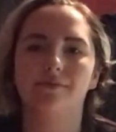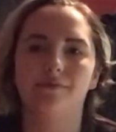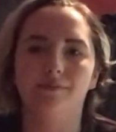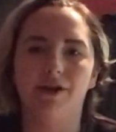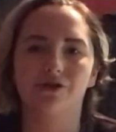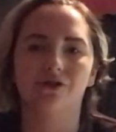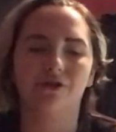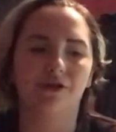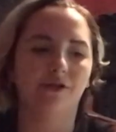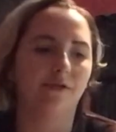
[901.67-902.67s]
make sure
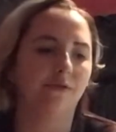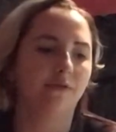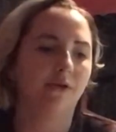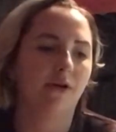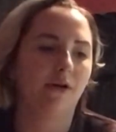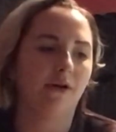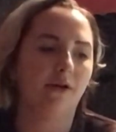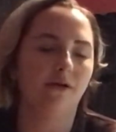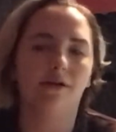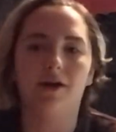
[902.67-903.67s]
that
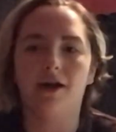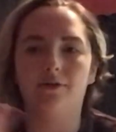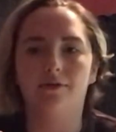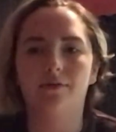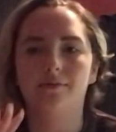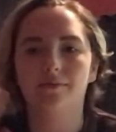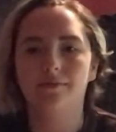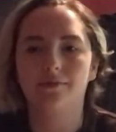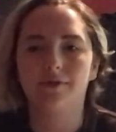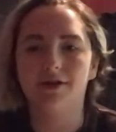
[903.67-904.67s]
I will
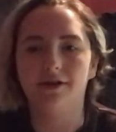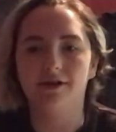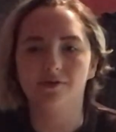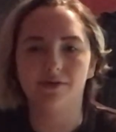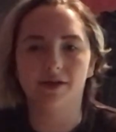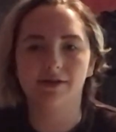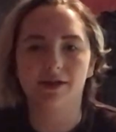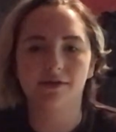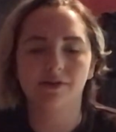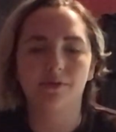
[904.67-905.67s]
tell you guys what that's like
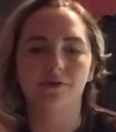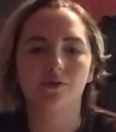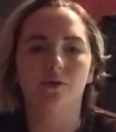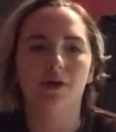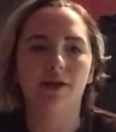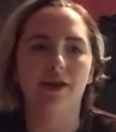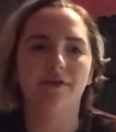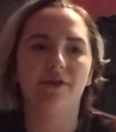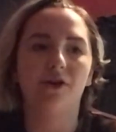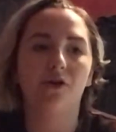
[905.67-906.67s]
at a small school in that
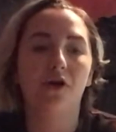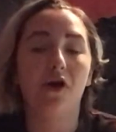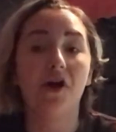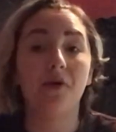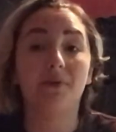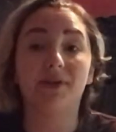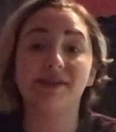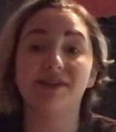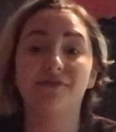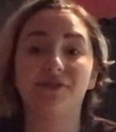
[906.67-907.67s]
video. But that's
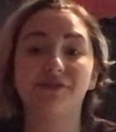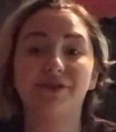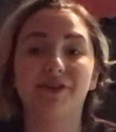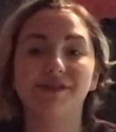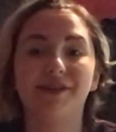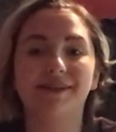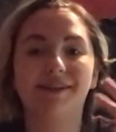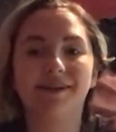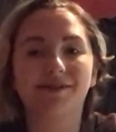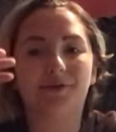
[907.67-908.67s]
it for this one. I'll see you guys in
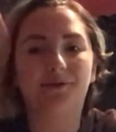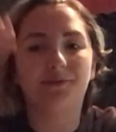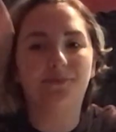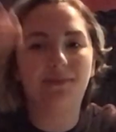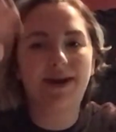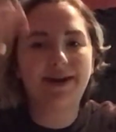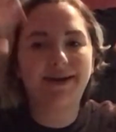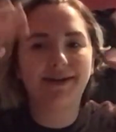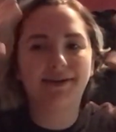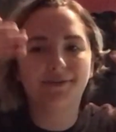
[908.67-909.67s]
the next one. Bye.